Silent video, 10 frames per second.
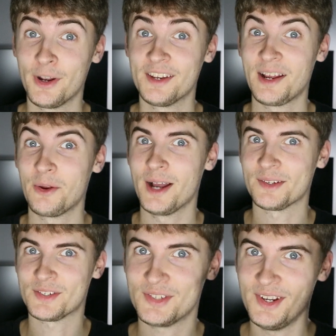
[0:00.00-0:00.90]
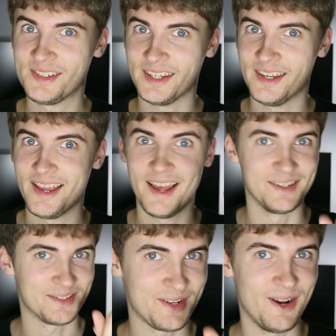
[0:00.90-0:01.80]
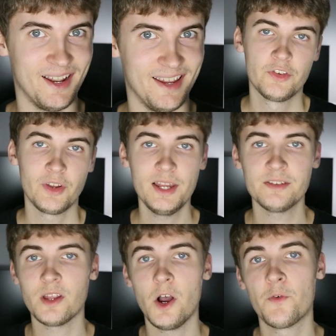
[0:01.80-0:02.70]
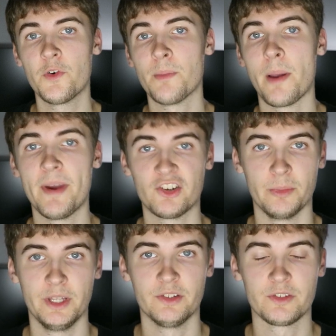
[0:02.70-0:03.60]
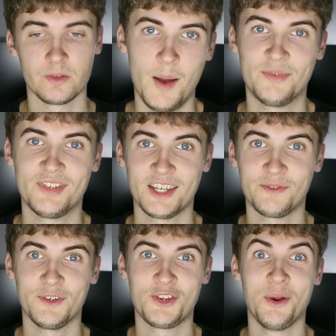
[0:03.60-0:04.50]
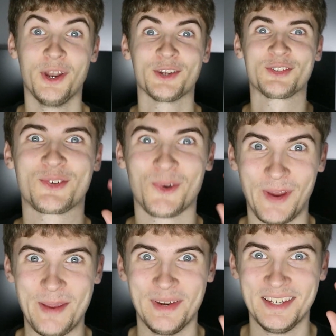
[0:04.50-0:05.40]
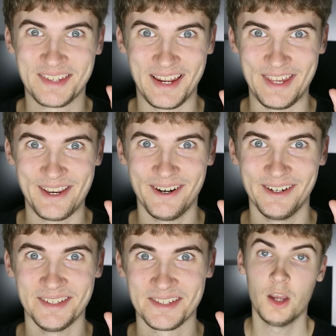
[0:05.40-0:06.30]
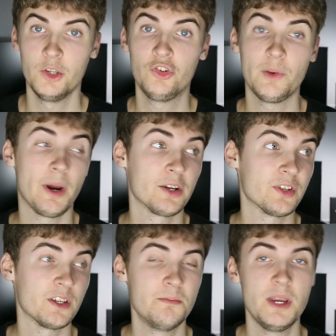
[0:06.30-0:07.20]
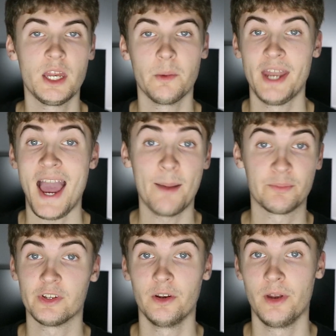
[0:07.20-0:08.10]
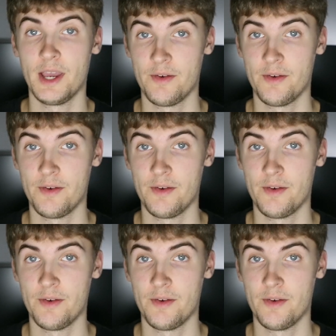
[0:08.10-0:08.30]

going to tell you how to size it and style it. So let's start off with my measurements. I'm 6'2" and extremely skinny, guys. I usually wear a size medium in absolutely